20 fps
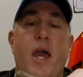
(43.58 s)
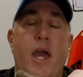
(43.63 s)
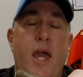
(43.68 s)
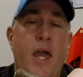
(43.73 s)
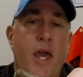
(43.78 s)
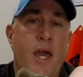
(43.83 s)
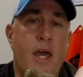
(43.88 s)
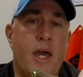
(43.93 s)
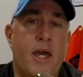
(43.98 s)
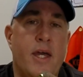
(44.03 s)

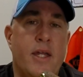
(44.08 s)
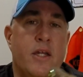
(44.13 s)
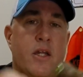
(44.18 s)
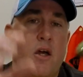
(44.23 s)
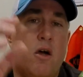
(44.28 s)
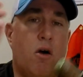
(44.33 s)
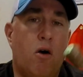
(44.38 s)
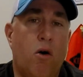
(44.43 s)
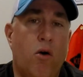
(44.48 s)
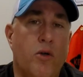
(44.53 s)

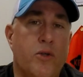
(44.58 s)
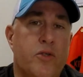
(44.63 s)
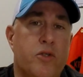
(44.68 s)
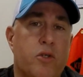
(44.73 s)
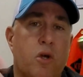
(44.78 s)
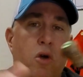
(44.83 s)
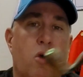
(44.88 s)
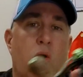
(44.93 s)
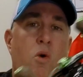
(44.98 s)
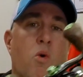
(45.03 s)
and
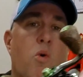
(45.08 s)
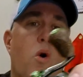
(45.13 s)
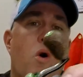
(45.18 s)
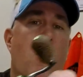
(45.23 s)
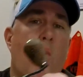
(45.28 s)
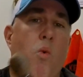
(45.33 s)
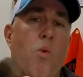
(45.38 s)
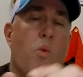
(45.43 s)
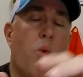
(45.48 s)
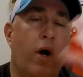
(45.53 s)
also
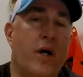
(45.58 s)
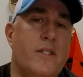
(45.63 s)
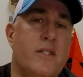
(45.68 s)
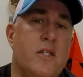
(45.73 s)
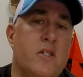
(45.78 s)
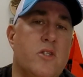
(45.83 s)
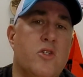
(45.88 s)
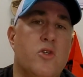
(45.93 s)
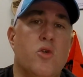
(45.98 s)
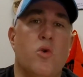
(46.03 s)
what
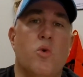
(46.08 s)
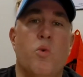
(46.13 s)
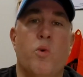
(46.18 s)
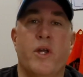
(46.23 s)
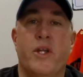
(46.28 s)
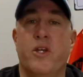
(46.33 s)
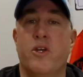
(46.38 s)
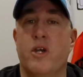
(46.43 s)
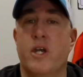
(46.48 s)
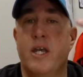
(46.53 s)
to do
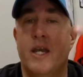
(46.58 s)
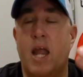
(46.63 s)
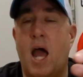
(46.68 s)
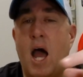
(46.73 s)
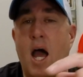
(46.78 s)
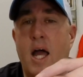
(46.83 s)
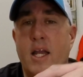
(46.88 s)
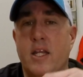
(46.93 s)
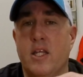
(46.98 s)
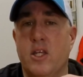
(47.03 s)
when you're
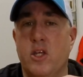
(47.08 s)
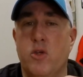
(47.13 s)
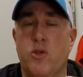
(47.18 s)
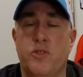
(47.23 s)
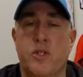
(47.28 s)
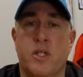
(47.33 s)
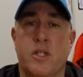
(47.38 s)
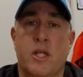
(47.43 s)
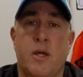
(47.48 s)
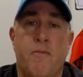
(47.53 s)
not
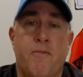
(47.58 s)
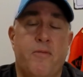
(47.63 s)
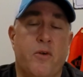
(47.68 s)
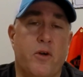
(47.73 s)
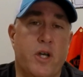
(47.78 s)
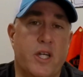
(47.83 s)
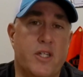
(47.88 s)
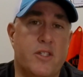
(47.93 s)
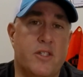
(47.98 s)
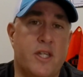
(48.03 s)
using them
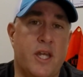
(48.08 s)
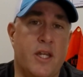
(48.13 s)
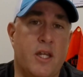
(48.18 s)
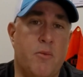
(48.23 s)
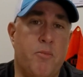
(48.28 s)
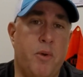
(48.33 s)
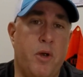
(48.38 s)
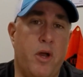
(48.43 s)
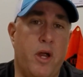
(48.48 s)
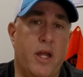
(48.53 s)
for an
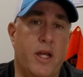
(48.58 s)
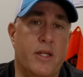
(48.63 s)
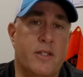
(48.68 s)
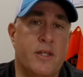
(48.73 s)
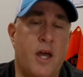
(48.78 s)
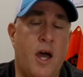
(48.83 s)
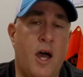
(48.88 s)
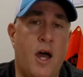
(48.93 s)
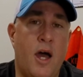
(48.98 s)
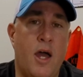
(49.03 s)
extended period of
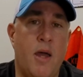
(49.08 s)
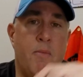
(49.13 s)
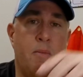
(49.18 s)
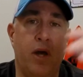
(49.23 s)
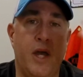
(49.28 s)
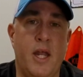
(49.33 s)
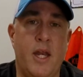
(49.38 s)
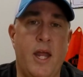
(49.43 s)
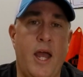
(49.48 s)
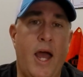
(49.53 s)
time
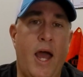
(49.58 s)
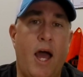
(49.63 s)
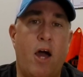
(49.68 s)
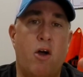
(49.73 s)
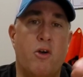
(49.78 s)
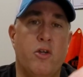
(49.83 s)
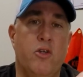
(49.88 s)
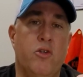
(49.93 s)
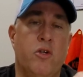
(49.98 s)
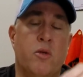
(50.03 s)
and
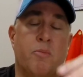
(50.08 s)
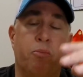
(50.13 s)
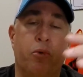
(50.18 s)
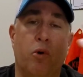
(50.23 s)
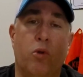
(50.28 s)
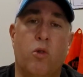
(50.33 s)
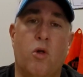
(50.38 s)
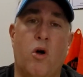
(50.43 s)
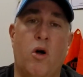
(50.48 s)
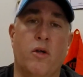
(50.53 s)
how you can
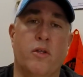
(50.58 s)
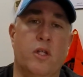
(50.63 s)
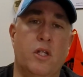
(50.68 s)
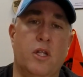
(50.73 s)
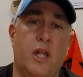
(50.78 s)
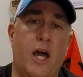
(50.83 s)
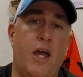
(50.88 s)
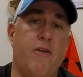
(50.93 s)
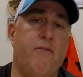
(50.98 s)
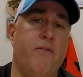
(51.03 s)
prolong the
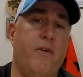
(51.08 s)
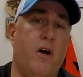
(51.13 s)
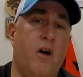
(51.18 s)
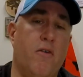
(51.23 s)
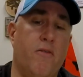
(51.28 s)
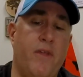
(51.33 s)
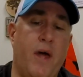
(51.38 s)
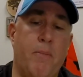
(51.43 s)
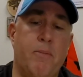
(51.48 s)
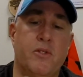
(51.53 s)
life
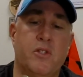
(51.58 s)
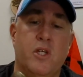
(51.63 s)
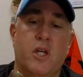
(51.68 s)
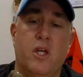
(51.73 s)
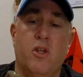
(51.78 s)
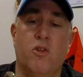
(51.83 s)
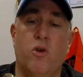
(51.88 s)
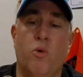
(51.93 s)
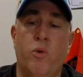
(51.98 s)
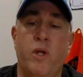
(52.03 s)
of that
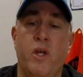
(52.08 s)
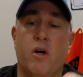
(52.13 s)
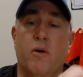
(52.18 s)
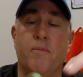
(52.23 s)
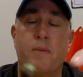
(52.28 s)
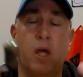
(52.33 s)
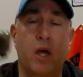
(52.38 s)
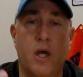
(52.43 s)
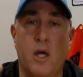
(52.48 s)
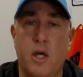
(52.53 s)
particular
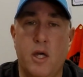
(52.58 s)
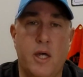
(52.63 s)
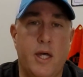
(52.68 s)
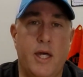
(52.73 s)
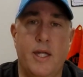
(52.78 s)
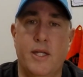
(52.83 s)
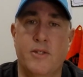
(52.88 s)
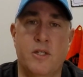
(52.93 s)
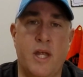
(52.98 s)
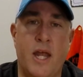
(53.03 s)
reel.
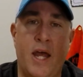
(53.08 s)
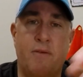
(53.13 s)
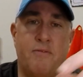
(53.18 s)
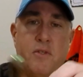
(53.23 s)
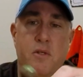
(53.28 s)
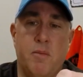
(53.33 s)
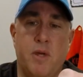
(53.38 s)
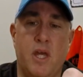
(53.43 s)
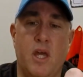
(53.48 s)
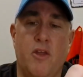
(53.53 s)
It doesn't have
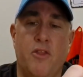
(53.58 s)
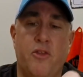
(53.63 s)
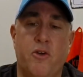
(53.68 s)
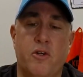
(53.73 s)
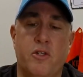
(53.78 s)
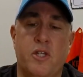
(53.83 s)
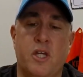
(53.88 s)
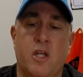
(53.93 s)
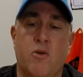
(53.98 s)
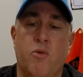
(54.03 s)
to be a
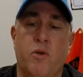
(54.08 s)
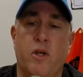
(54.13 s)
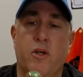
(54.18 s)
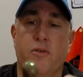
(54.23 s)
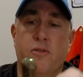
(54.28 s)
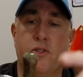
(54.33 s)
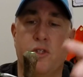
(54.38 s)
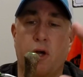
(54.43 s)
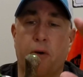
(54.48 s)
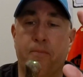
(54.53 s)
13 reel.
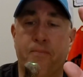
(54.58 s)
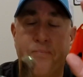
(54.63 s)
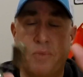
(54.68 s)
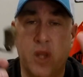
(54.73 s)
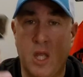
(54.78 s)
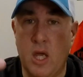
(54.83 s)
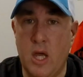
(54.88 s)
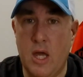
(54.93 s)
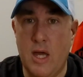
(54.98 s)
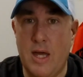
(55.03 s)
So
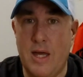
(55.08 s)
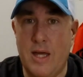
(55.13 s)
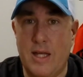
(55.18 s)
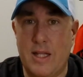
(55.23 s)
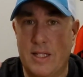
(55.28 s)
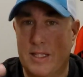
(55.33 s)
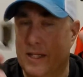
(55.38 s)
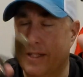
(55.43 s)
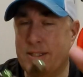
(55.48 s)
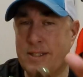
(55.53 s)

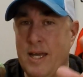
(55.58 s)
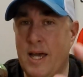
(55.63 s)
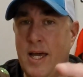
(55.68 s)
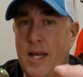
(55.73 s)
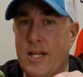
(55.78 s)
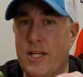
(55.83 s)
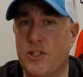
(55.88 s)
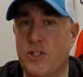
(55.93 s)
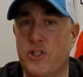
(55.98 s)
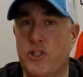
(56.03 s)
let's
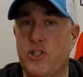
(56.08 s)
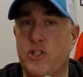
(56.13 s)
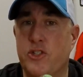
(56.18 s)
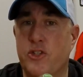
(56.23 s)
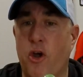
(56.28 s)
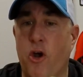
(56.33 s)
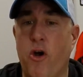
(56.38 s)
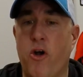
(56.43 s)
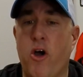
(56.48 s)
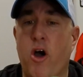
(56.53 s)
kind of
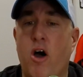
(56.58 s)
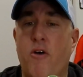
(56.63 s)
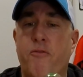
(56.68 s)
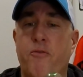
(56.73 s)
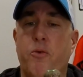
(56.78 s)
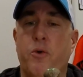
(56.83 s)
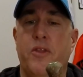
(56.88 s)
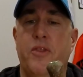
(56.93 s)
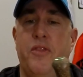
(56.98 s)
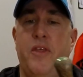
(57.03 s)
start off
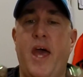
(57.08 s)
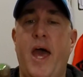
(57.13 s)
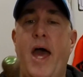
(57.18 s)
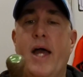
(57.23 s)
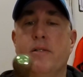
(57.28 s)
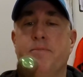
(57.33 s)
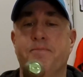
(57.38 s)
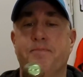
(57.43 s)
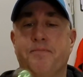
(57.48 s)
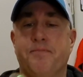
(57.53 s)
with
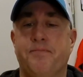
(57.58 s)
that.